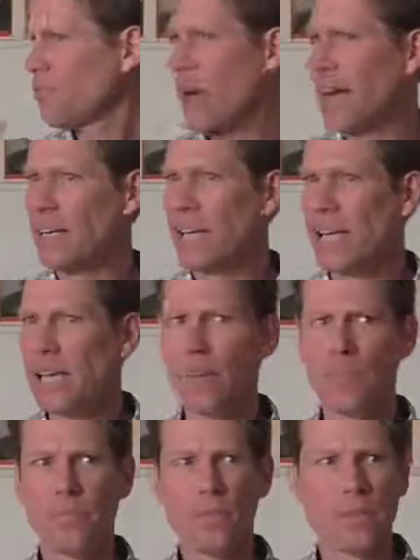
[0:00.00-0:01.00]
Finally,
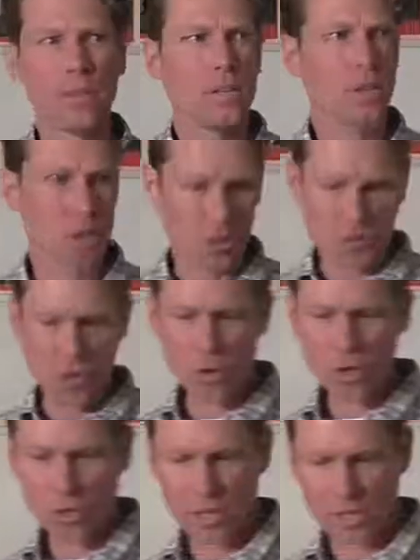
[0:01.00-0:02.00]
to the
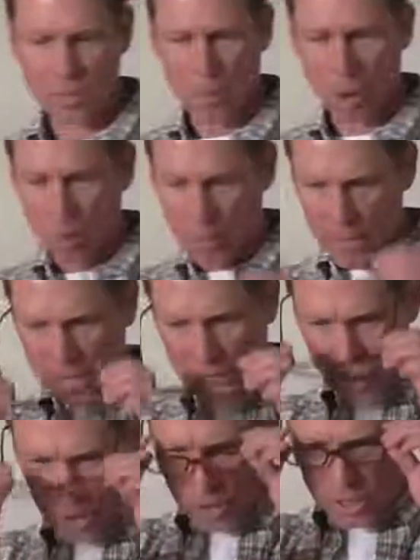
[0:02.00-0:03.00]
future as the poem
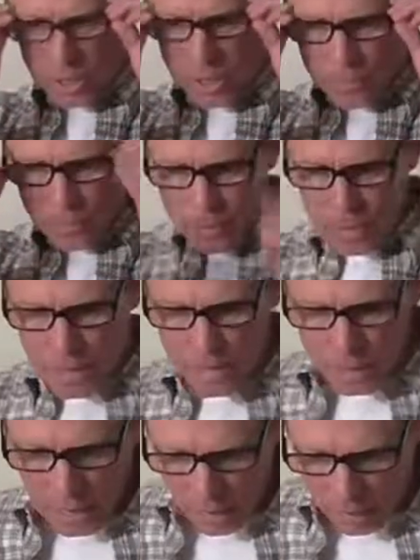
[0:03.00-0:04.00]
ends. Notice,
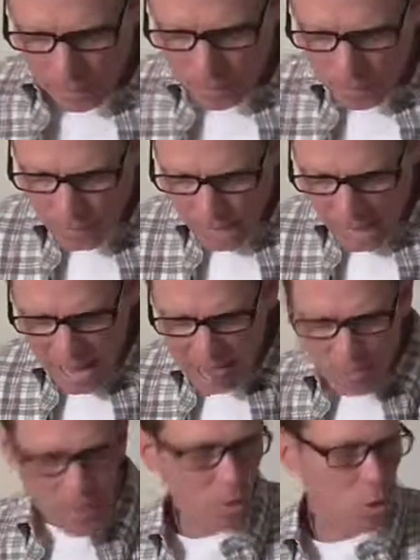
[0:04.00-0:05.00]
um,
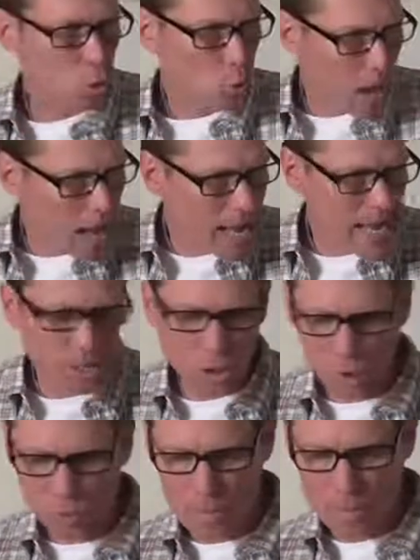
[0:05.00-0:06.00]
I've been trying
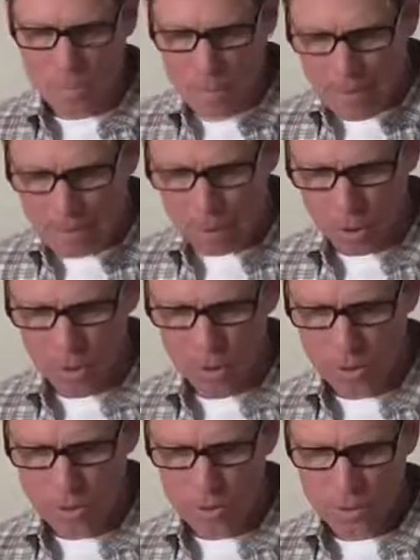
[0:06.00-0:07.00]
to remember
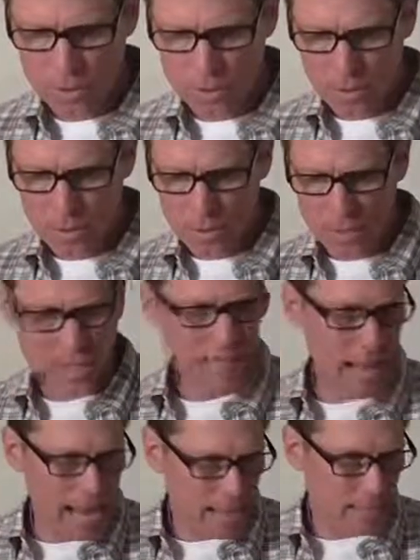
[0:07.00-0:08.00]
the
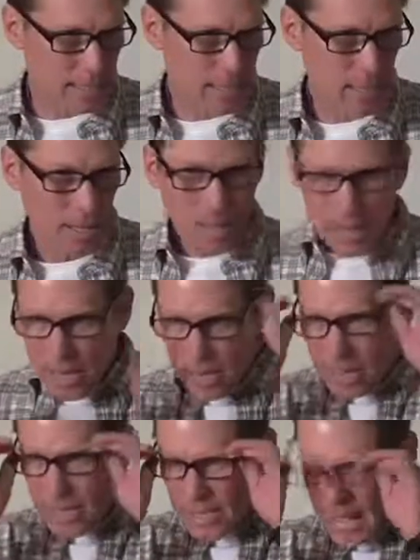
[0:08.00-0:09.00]
taste
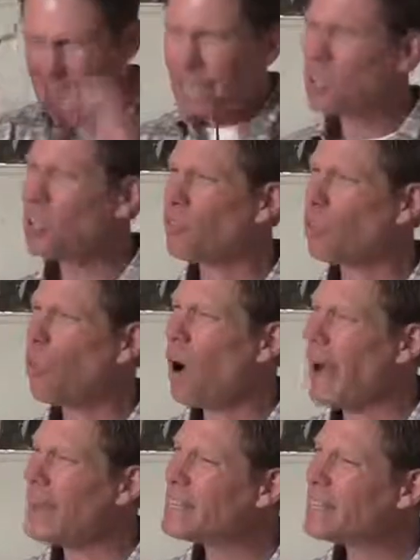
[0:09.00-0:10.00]
the taste of
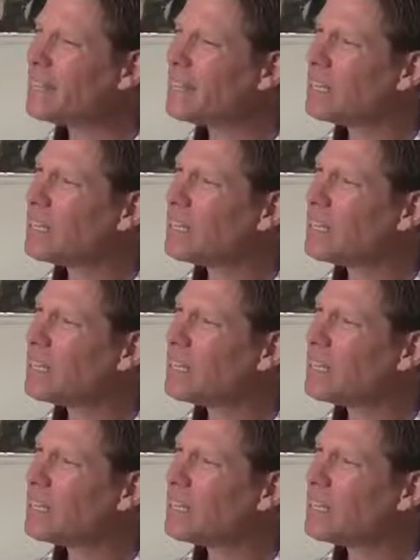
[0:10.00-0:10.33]
what?